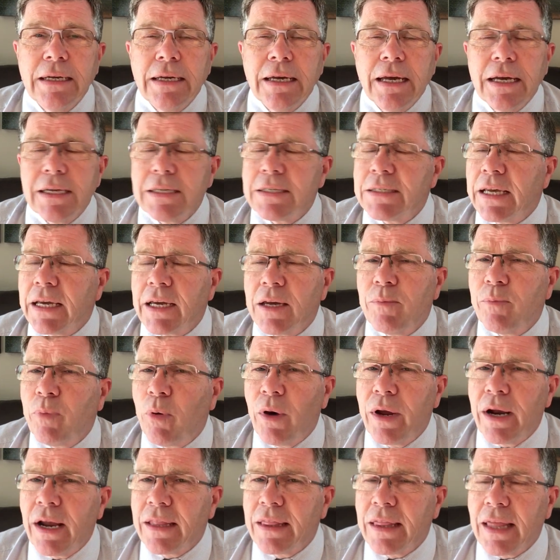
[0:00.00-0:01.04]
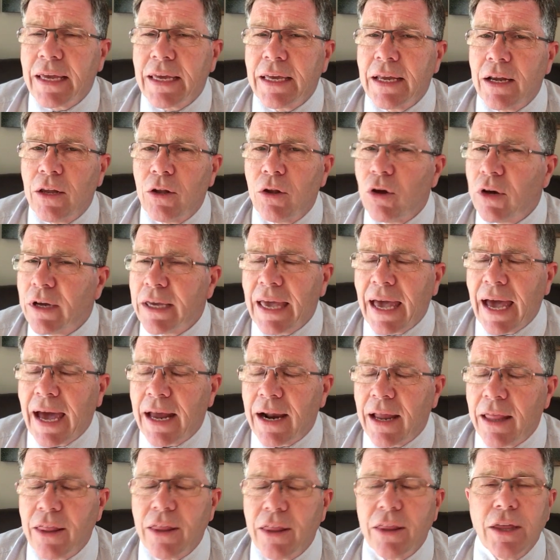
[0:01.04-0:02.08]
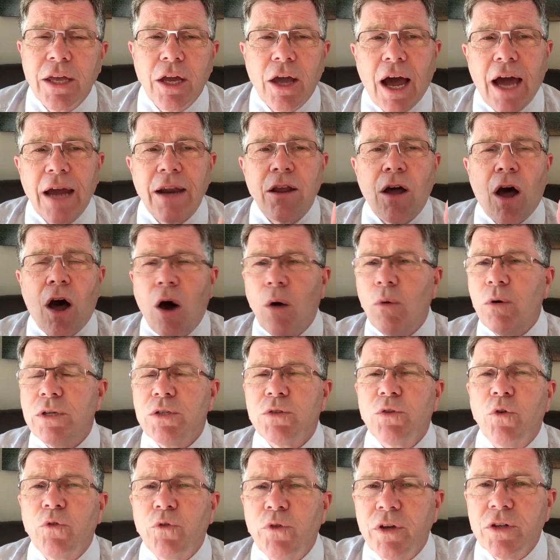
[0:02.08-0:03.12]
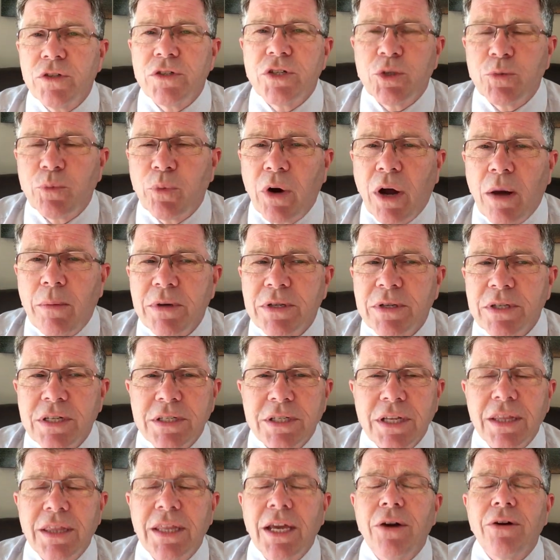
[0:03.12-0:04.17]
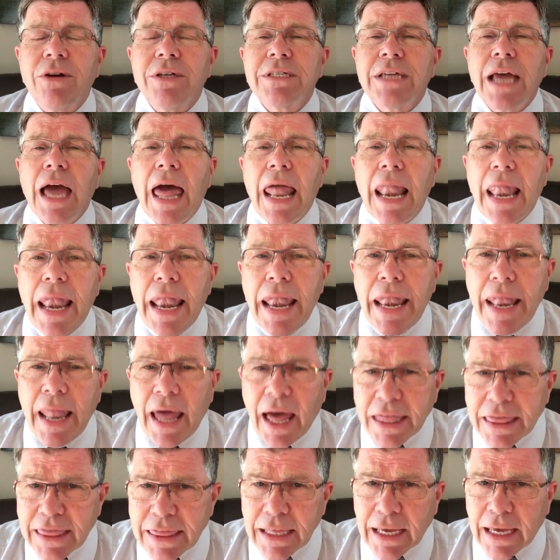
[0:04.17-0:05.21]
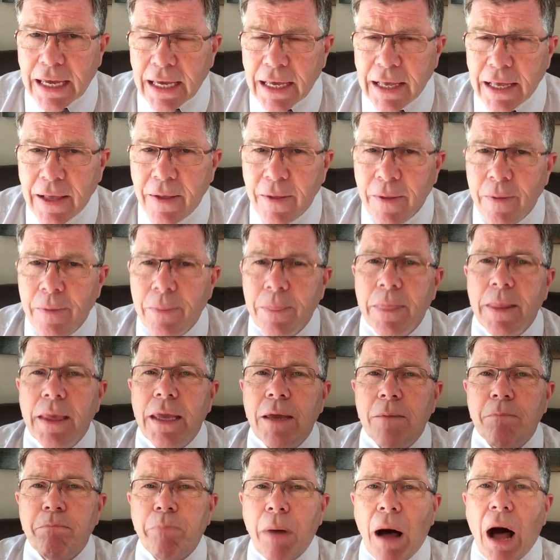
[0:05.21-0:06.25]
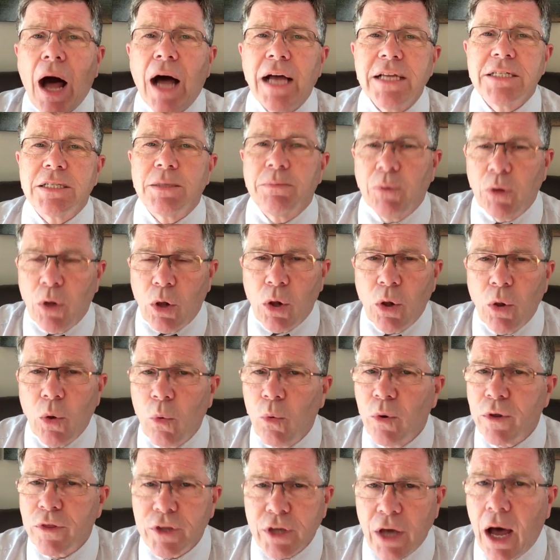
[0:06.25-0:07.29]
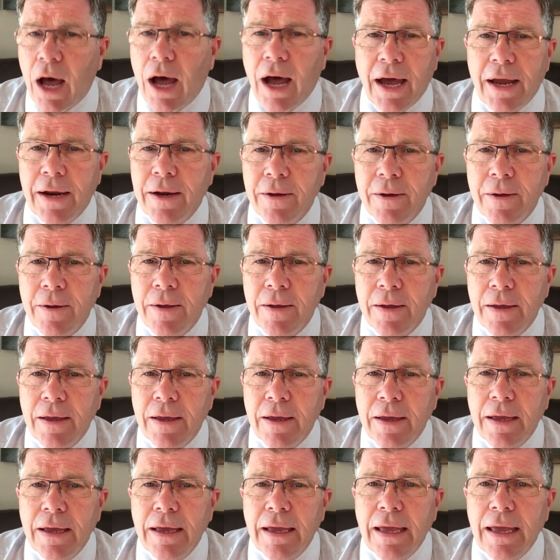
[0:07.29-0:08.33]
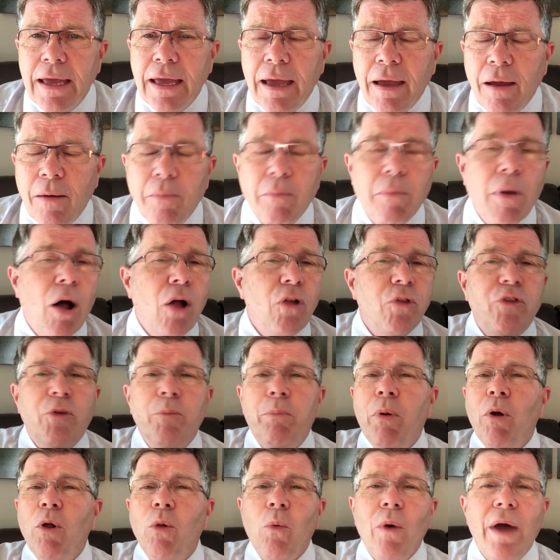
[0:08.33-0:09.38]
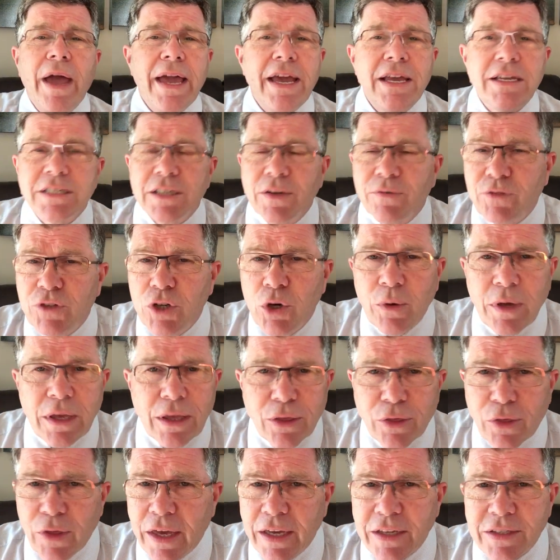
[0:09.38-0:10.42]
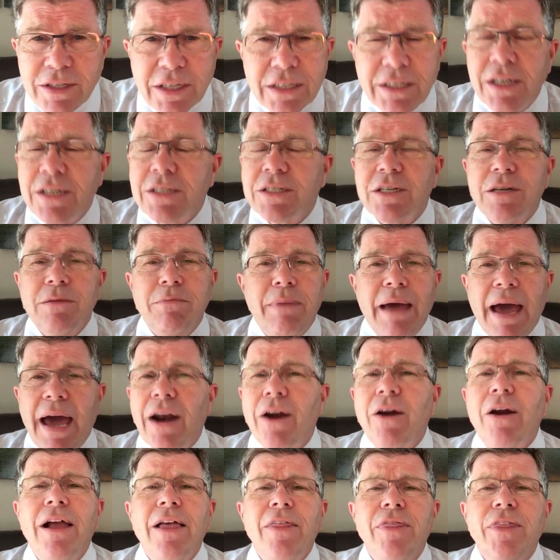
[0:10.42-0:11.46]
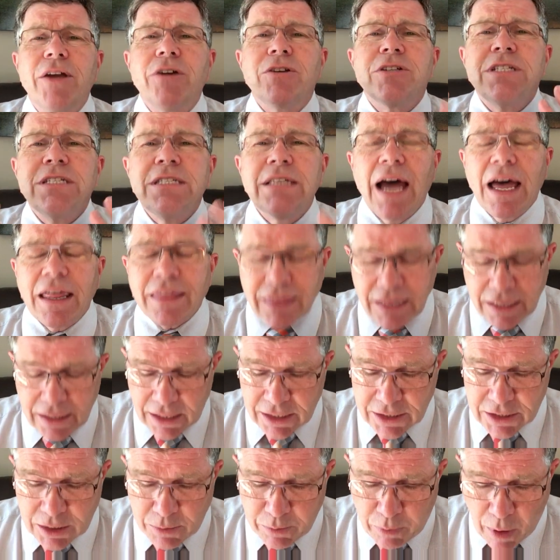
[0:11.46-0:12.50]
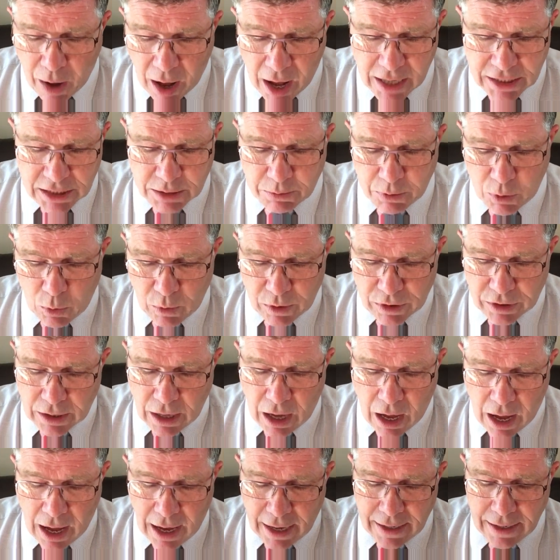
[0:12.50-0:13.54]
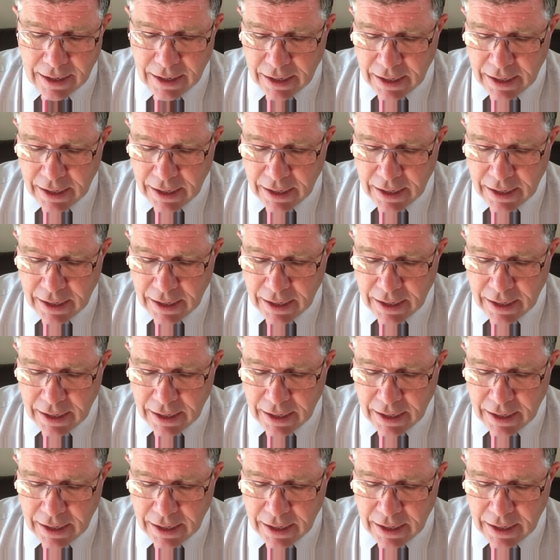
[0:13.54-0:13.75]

A second point I'd like you to look at, other than God always fulfills his promises, that there is nothing impossible with God. Multiple ways of doing things. It doesn't matter. There's nothing that's impossible with God.